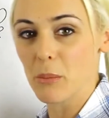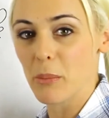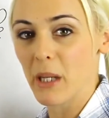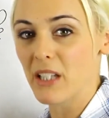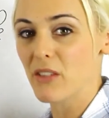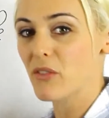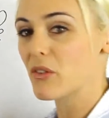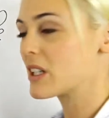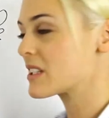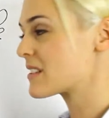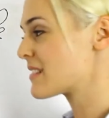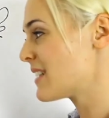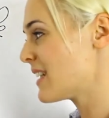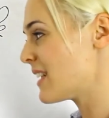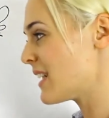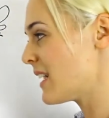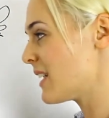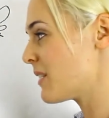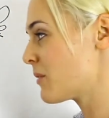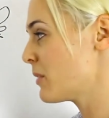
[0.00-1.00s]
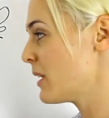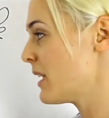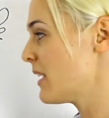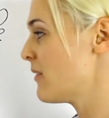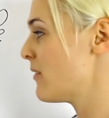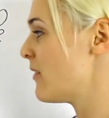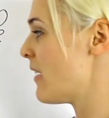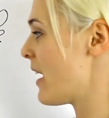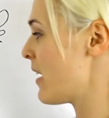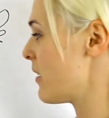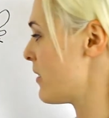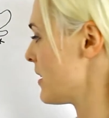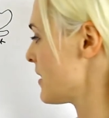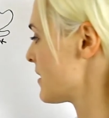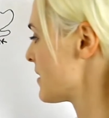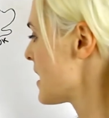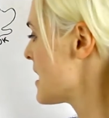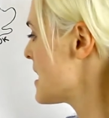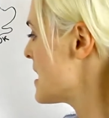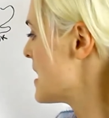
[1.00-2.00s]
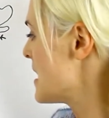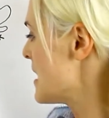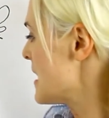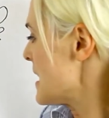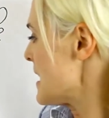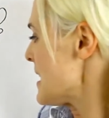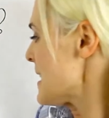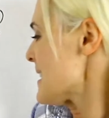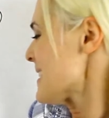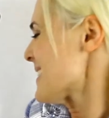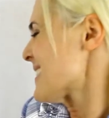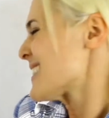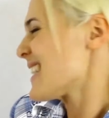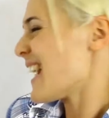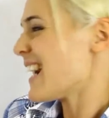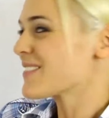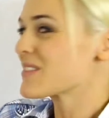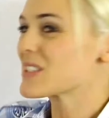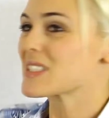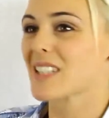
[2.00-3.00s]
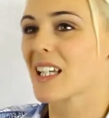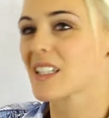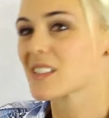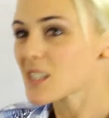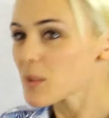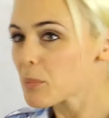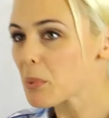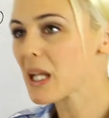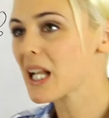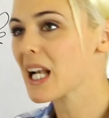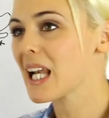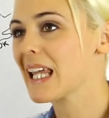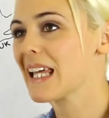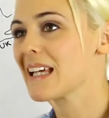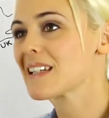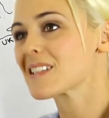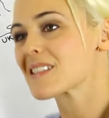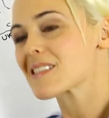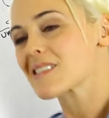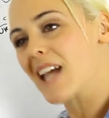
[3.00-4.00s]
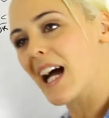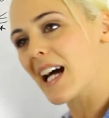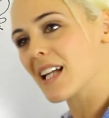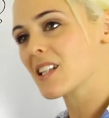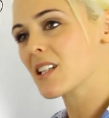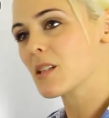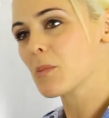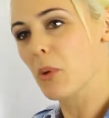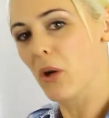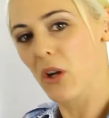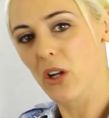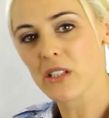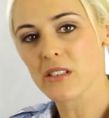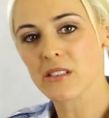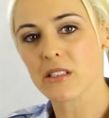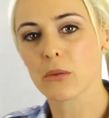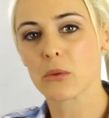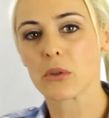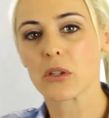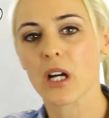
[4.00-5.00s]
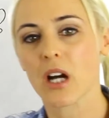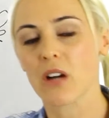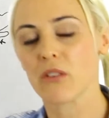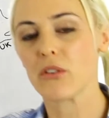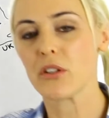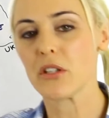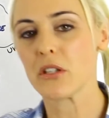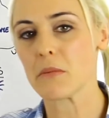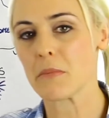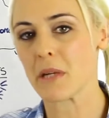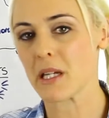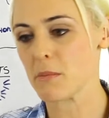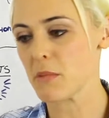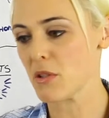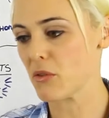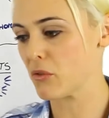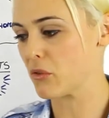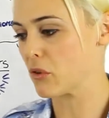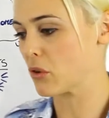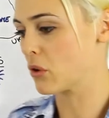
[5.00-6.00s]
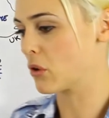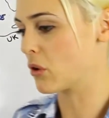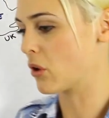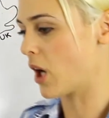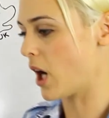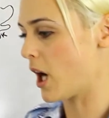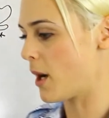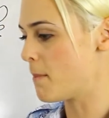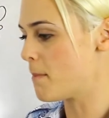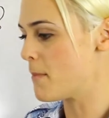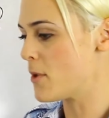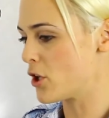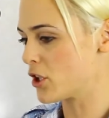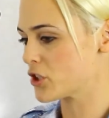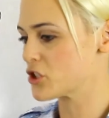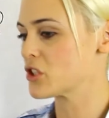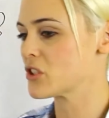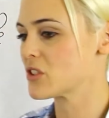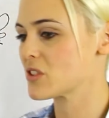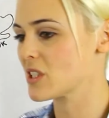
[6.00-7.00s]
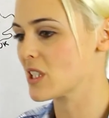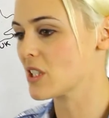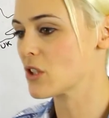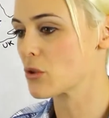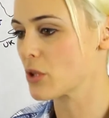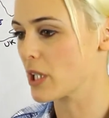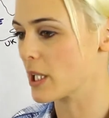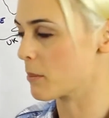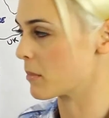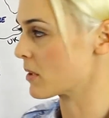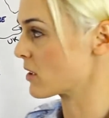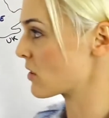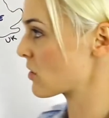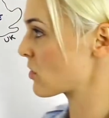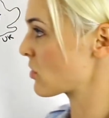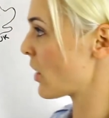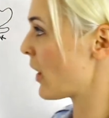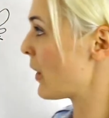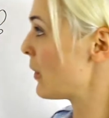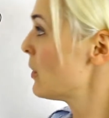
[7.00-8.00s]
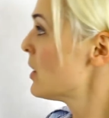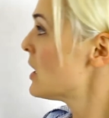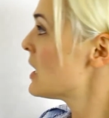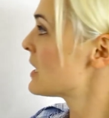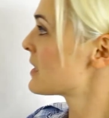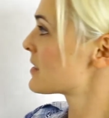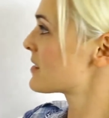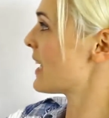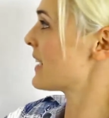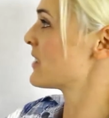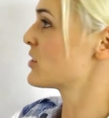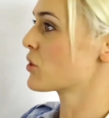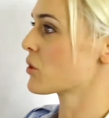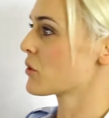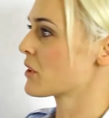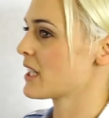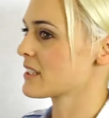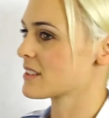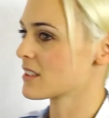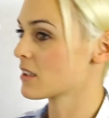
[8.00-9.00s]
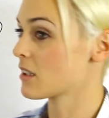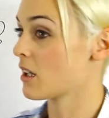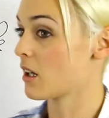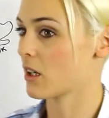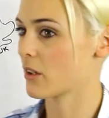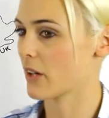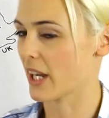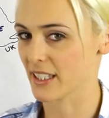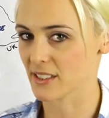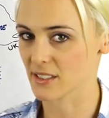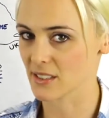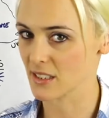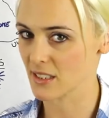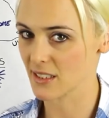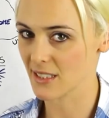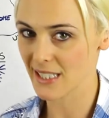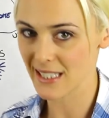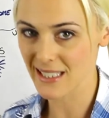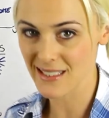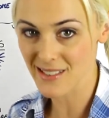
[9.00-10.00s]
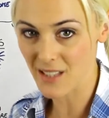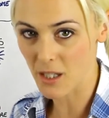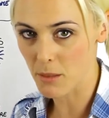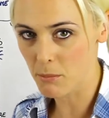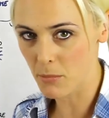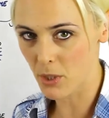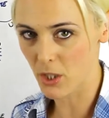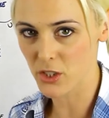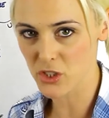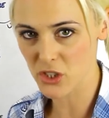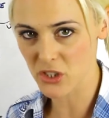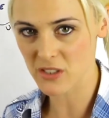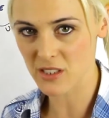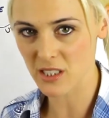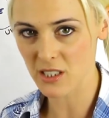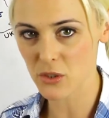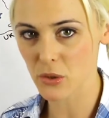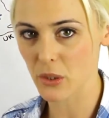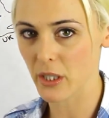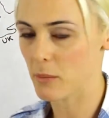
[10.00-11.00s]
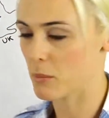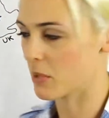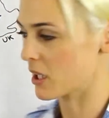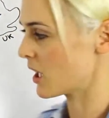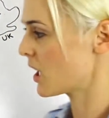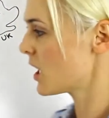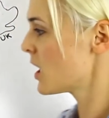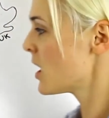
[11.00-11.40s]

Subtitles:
benefits, and it really varies. I would say typically a standard policy will cover you maybe for emergency treatment. So say John has a car accident, needs emergency treatment.